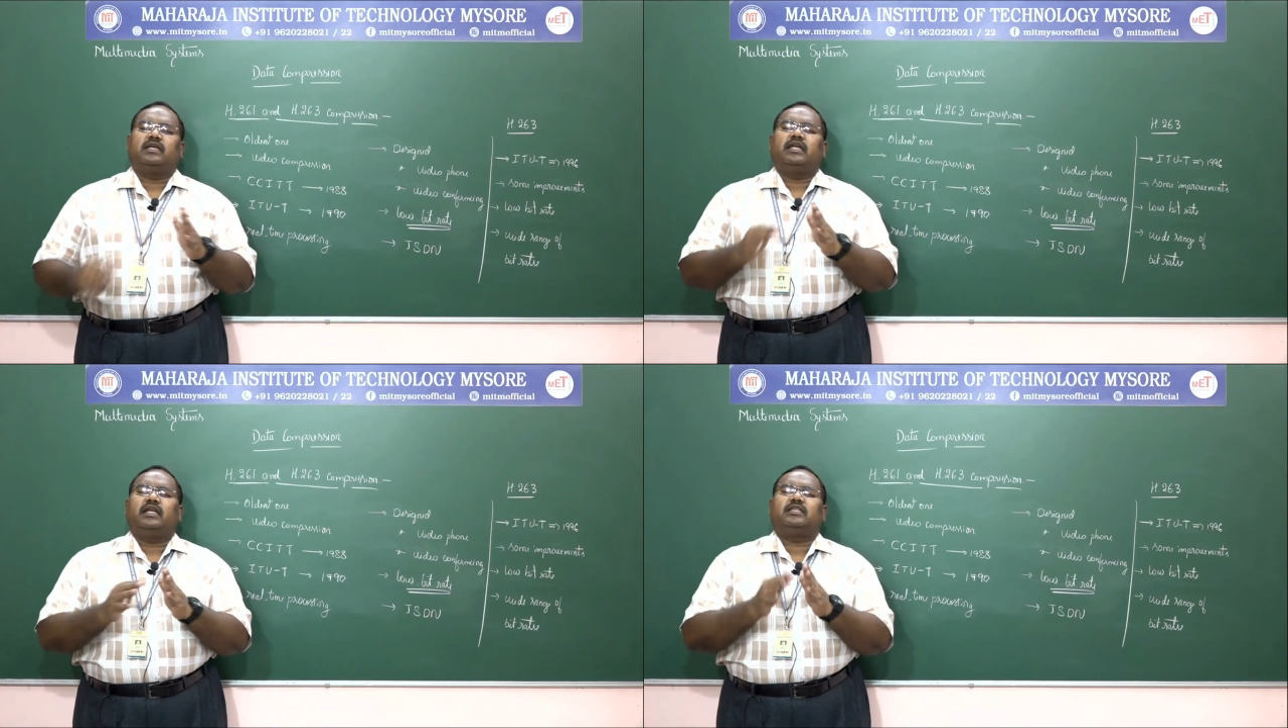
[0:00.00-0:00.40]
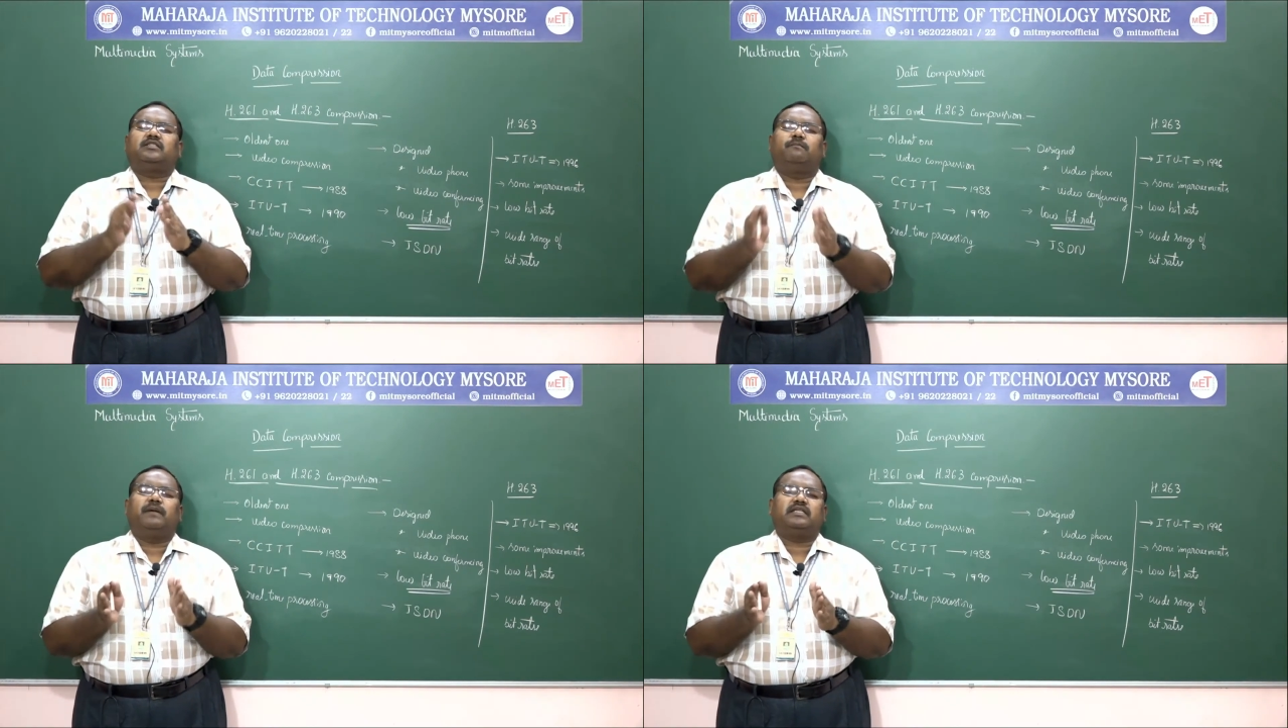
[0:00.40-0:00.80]
it
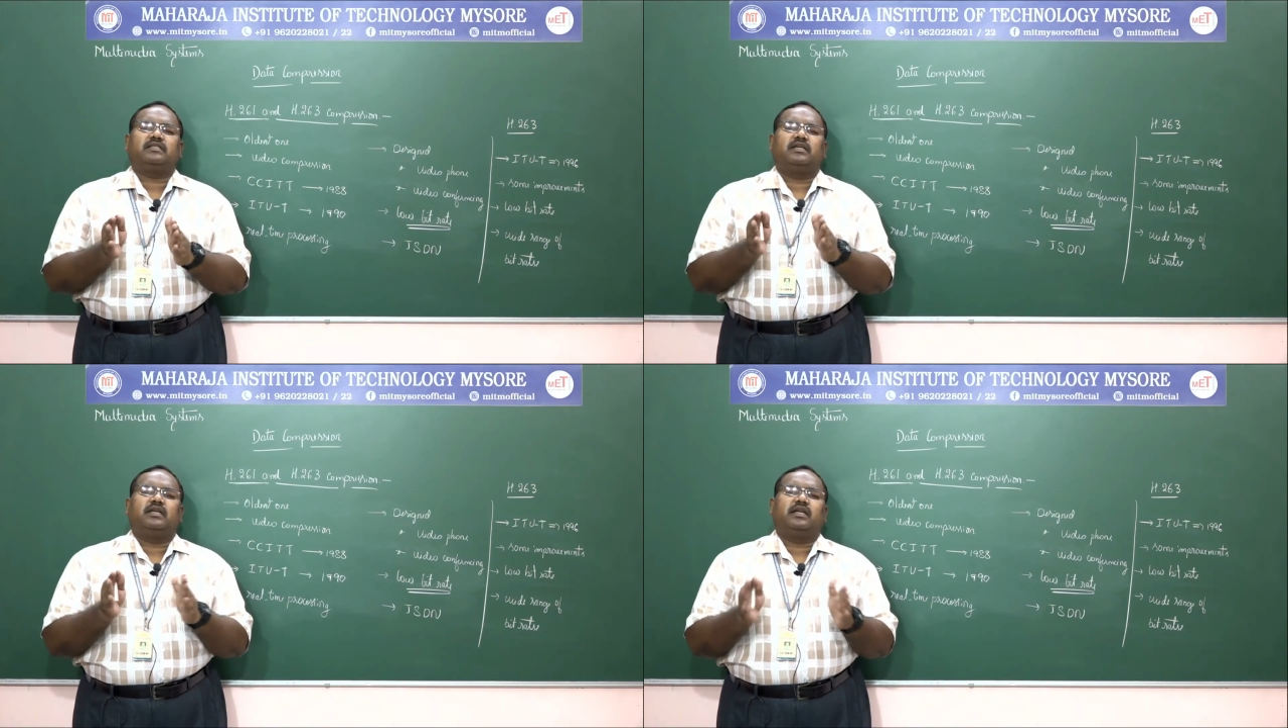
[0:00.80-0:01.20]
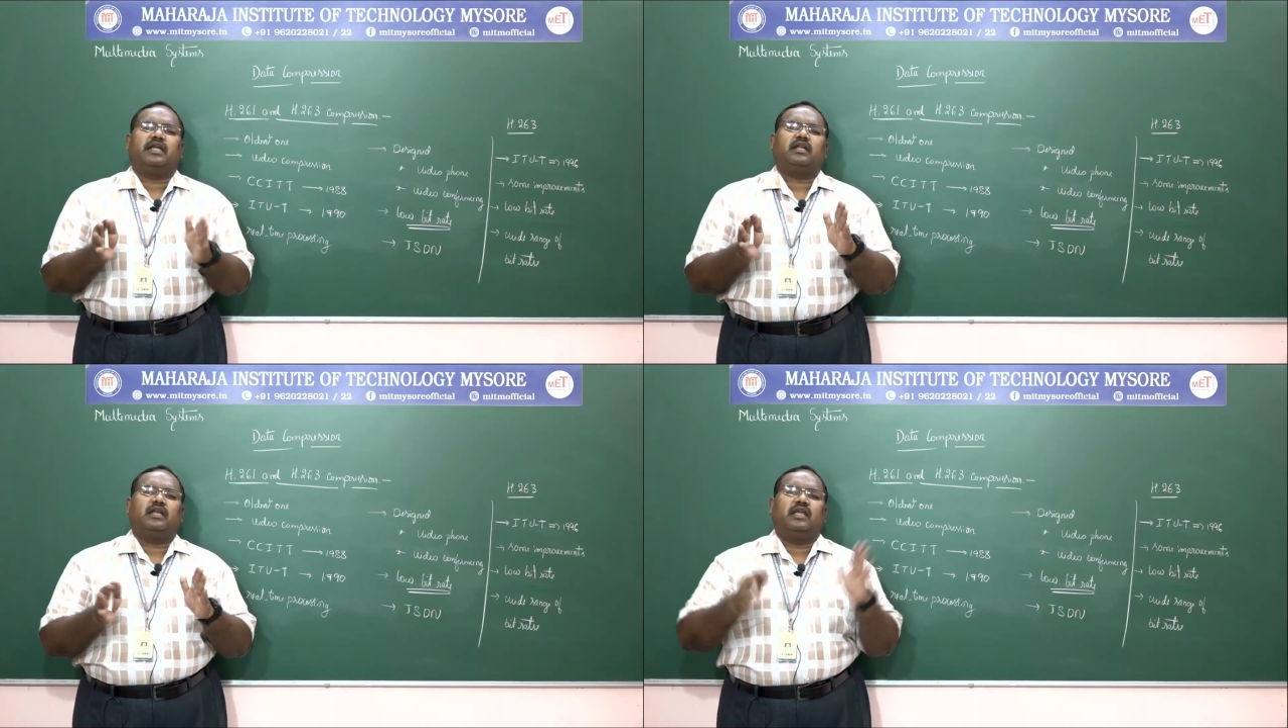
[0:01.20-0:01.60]
is best
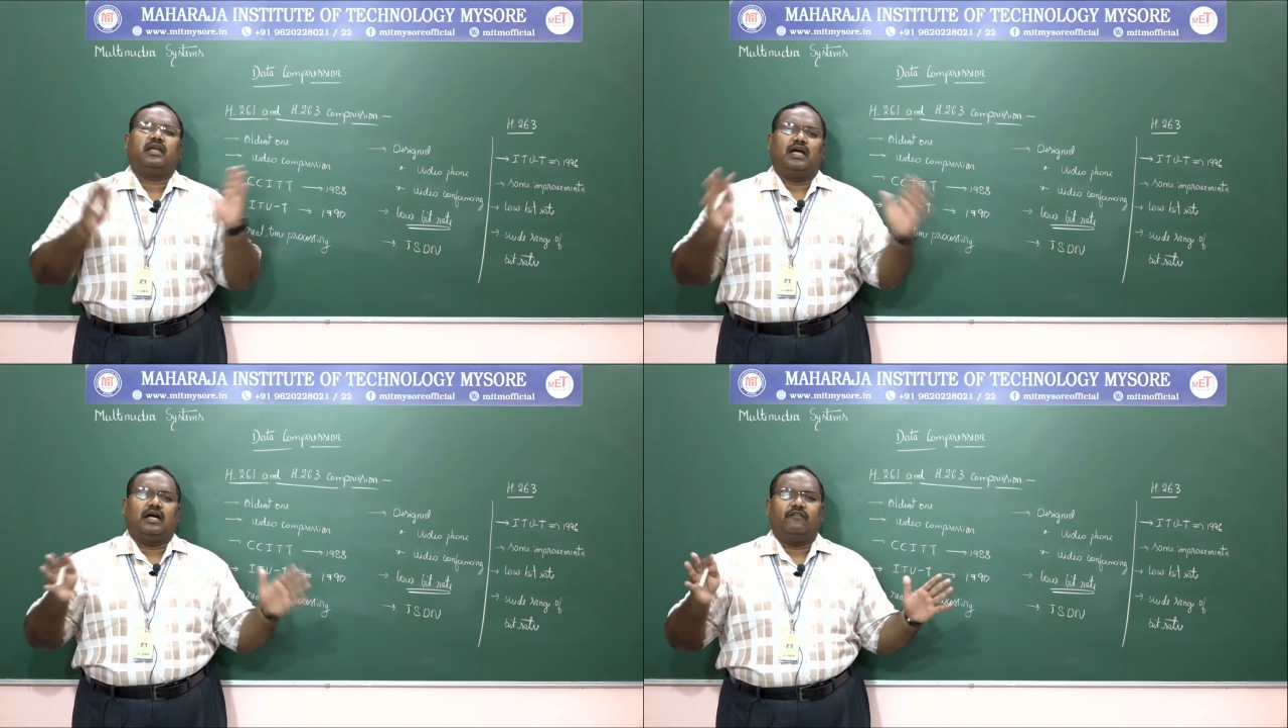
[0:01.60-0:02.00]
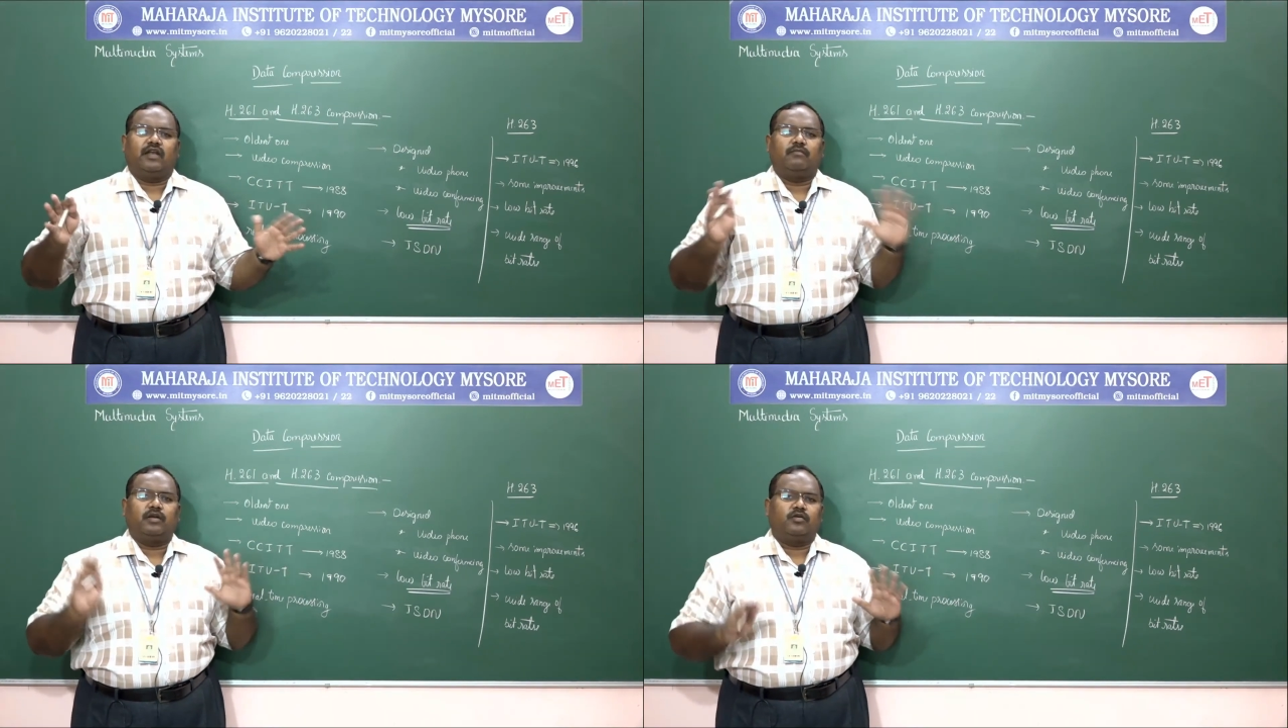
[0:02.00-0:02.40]
technique
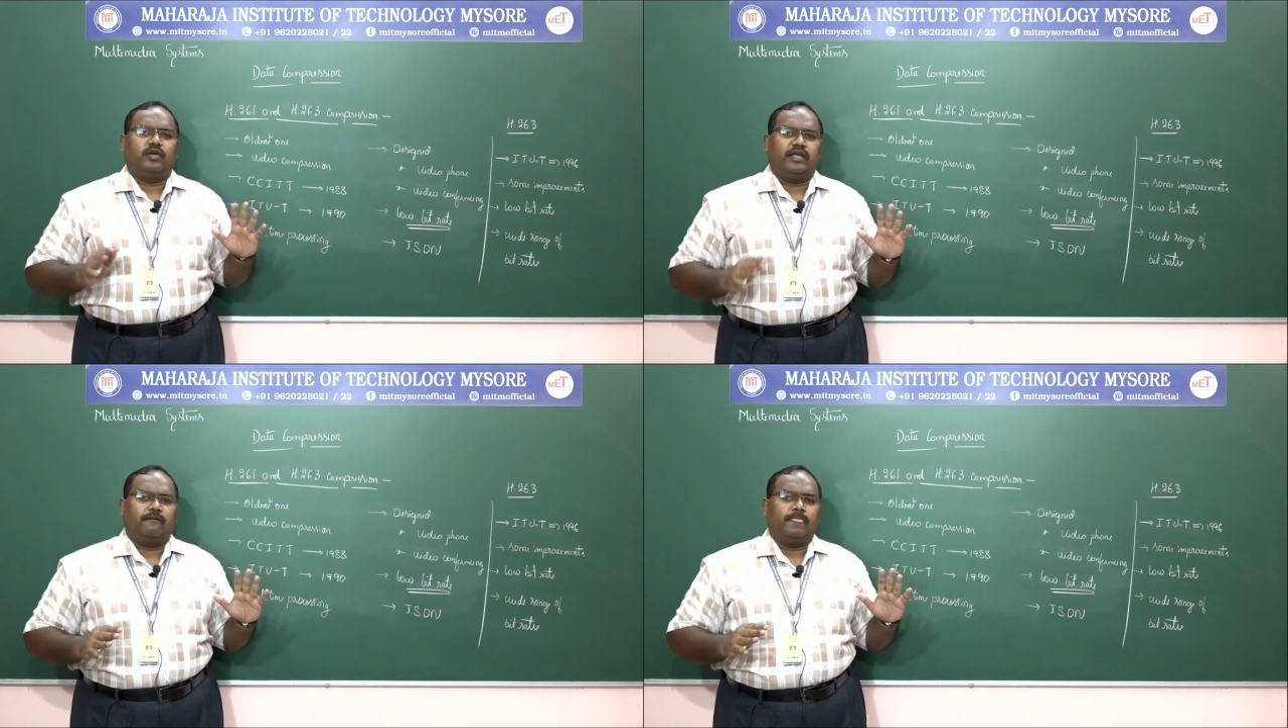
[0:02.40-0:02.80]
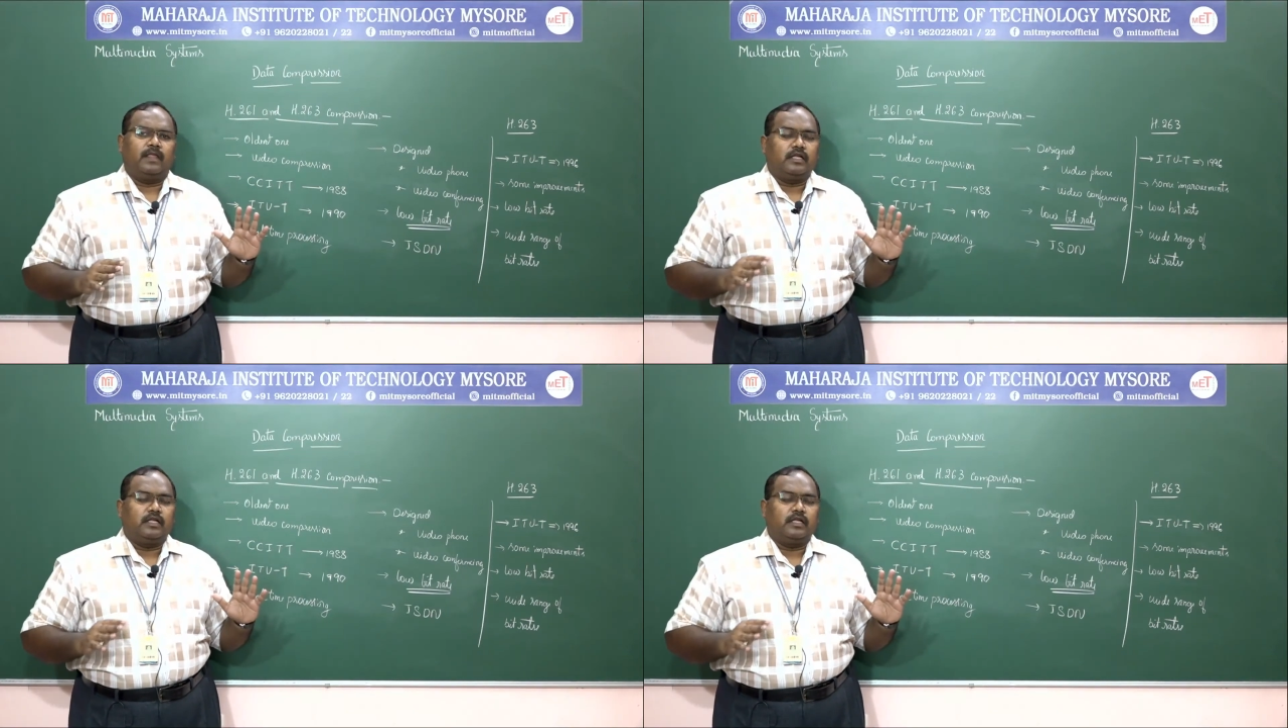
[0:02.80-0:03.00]
available today.